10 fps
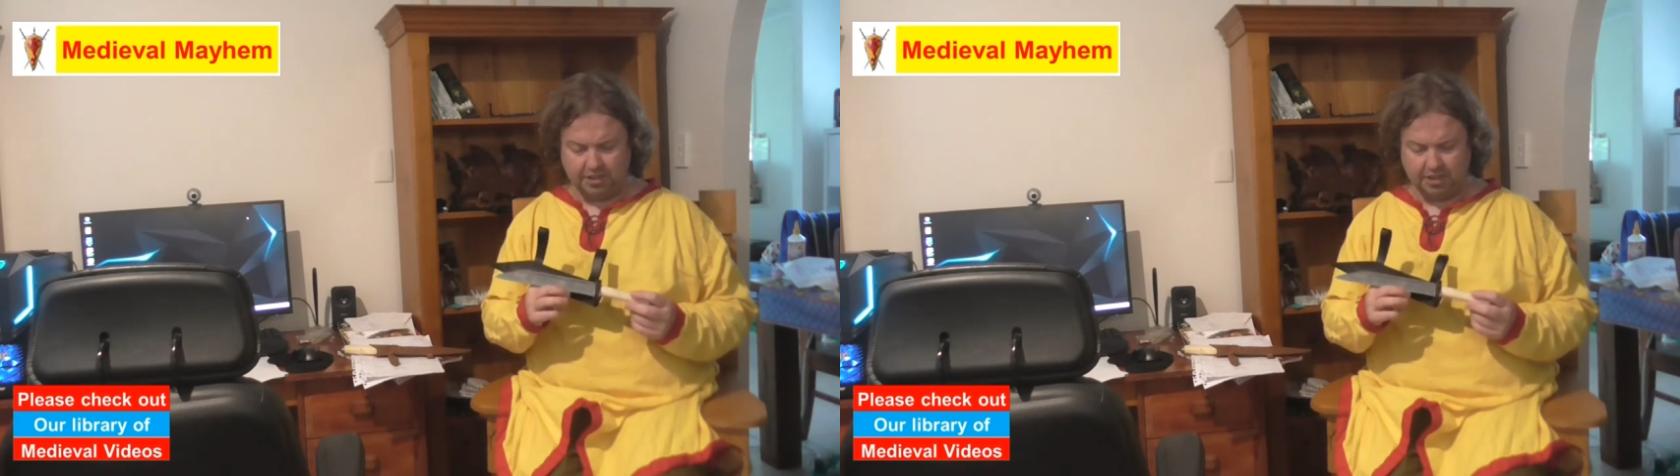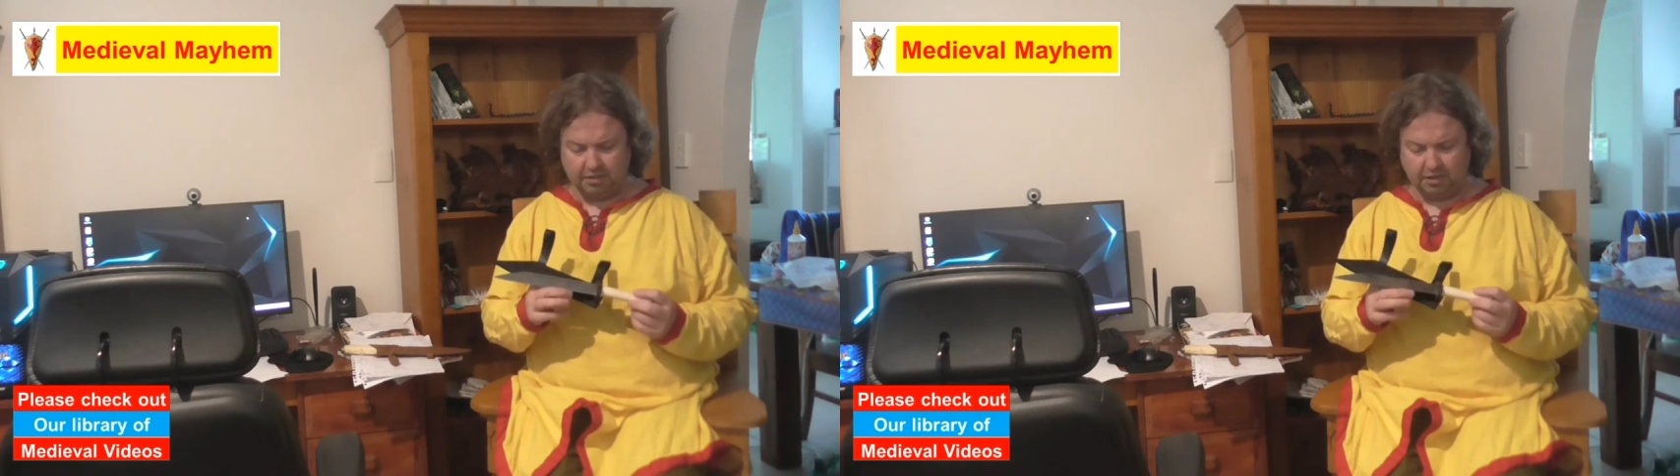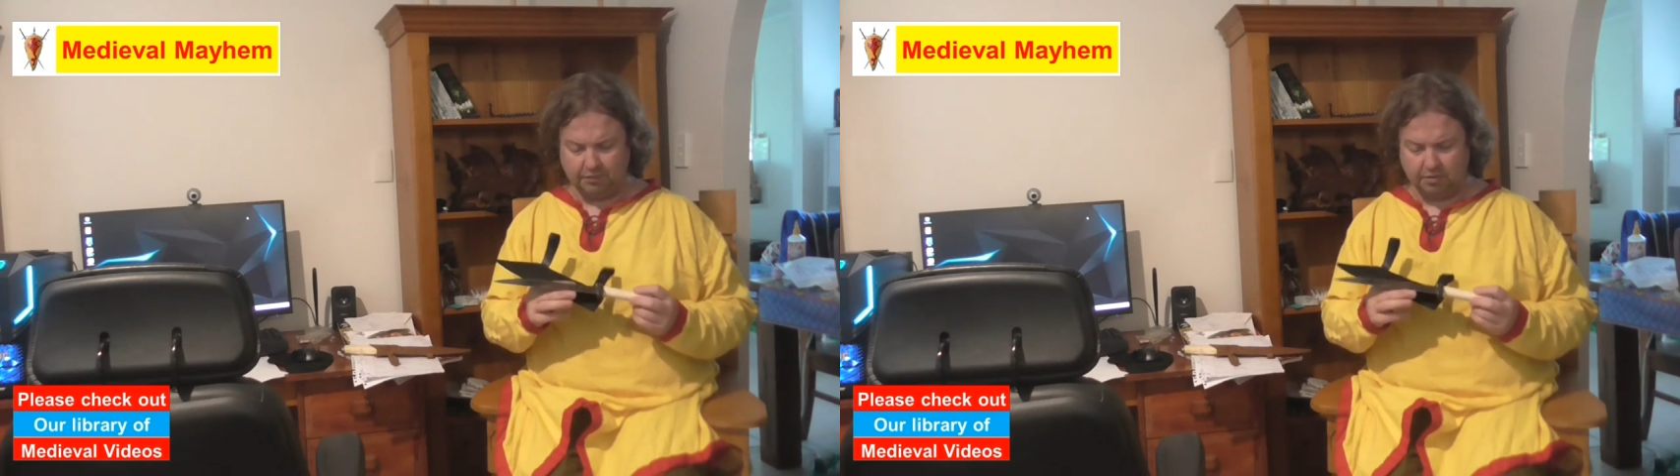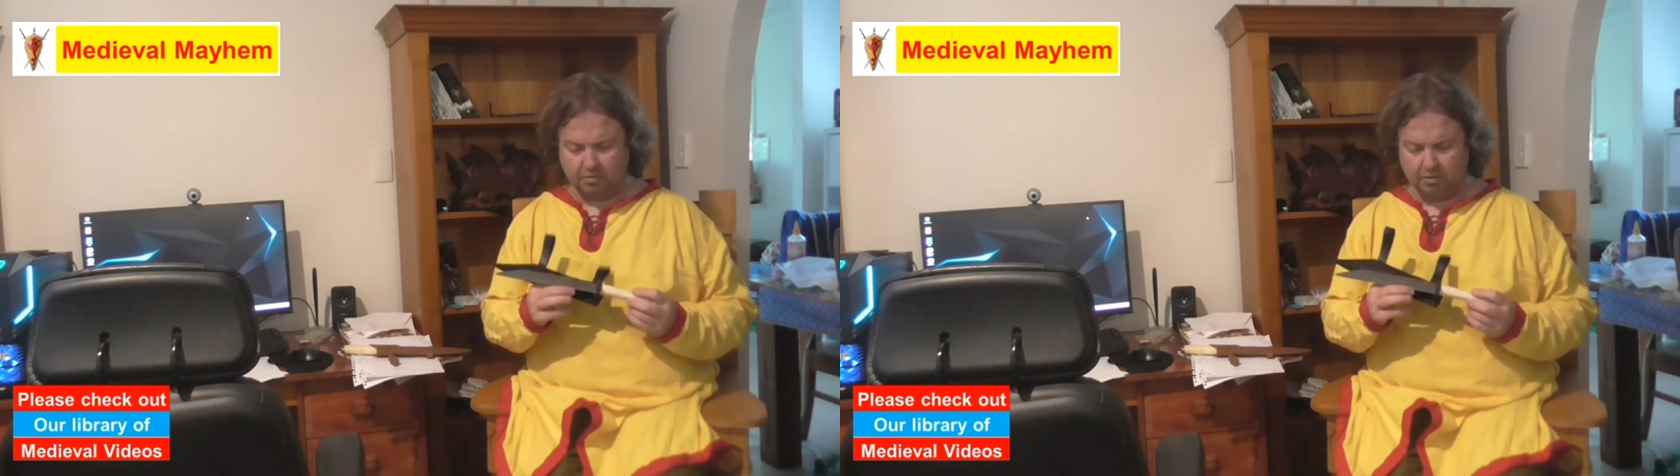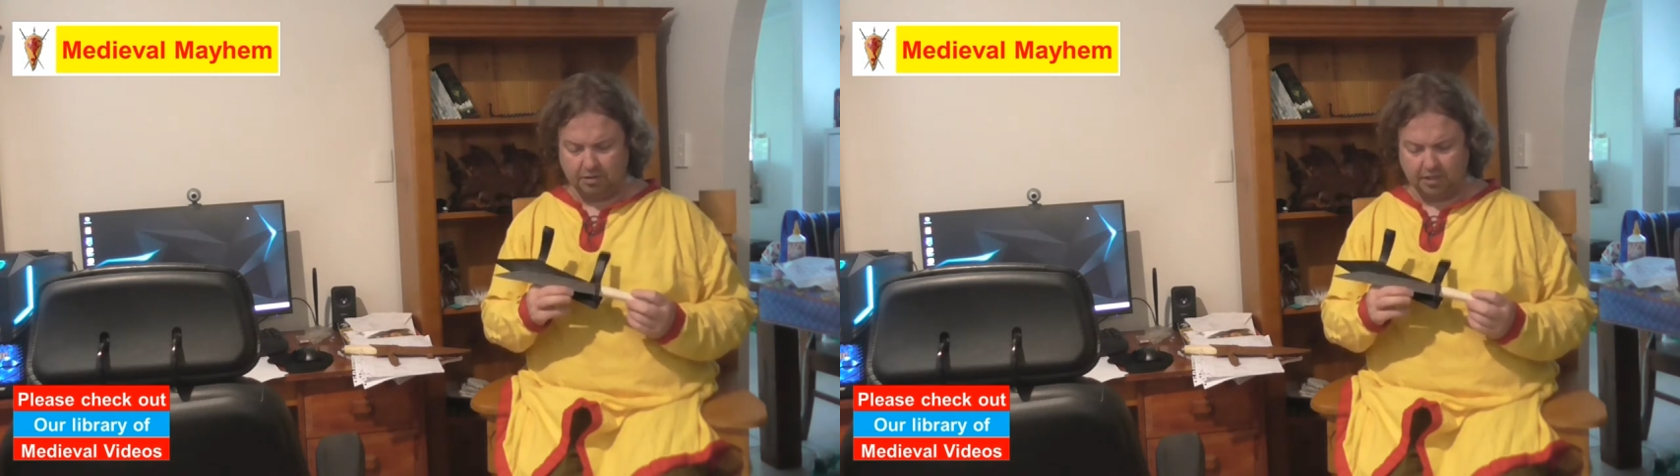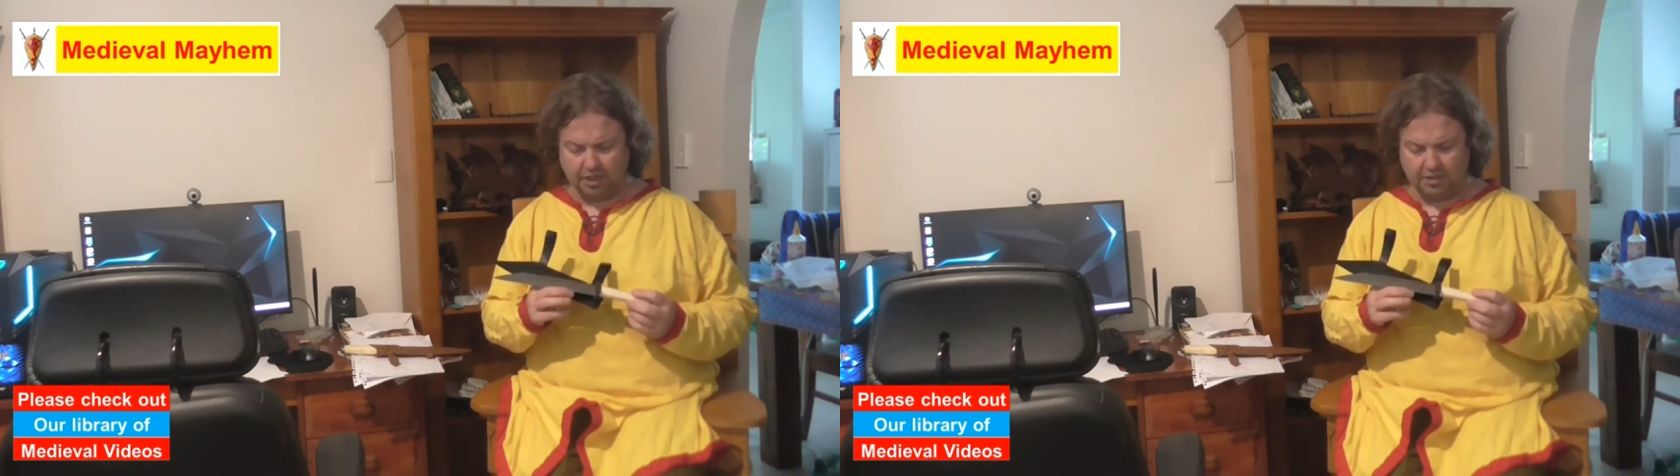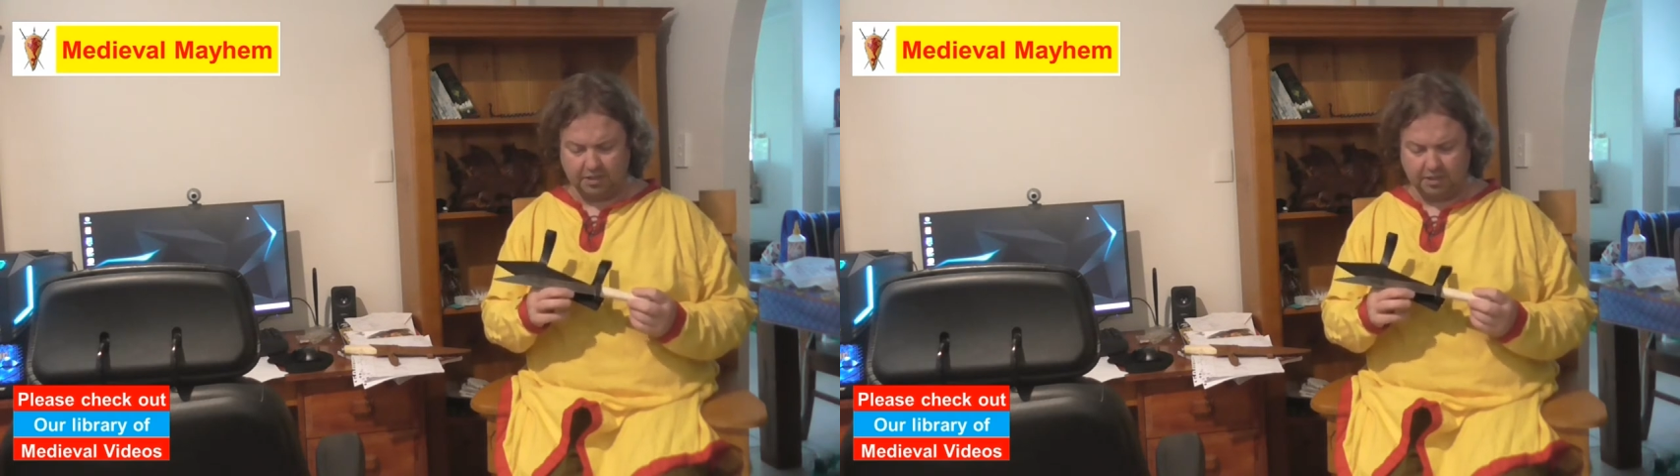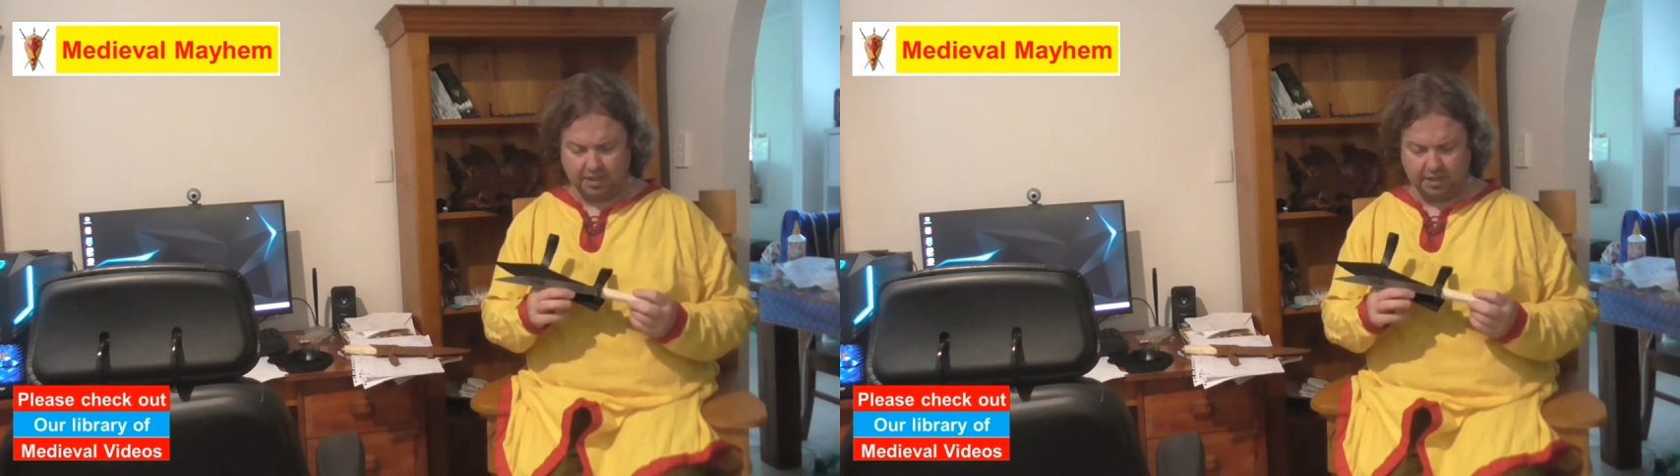geographical
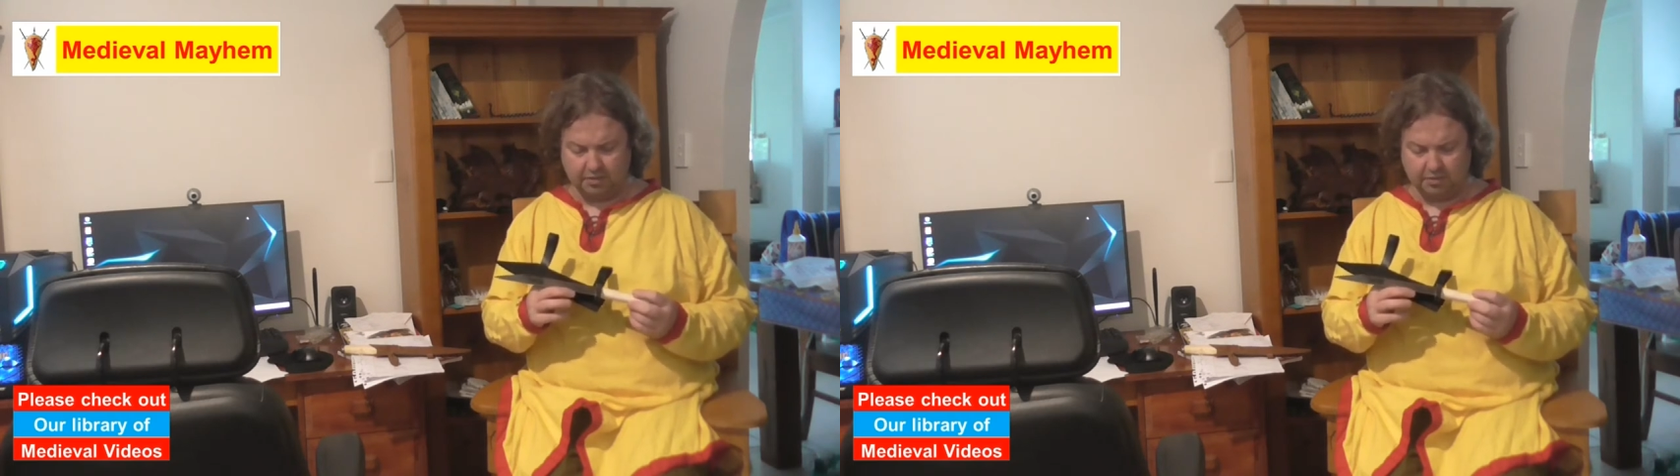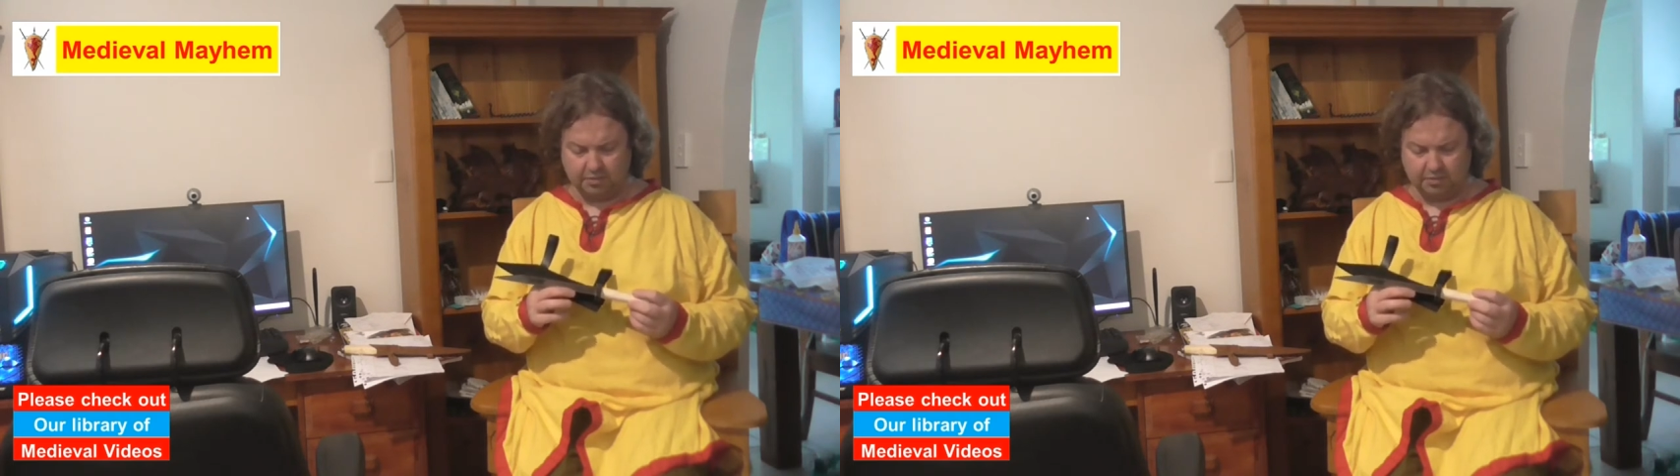location and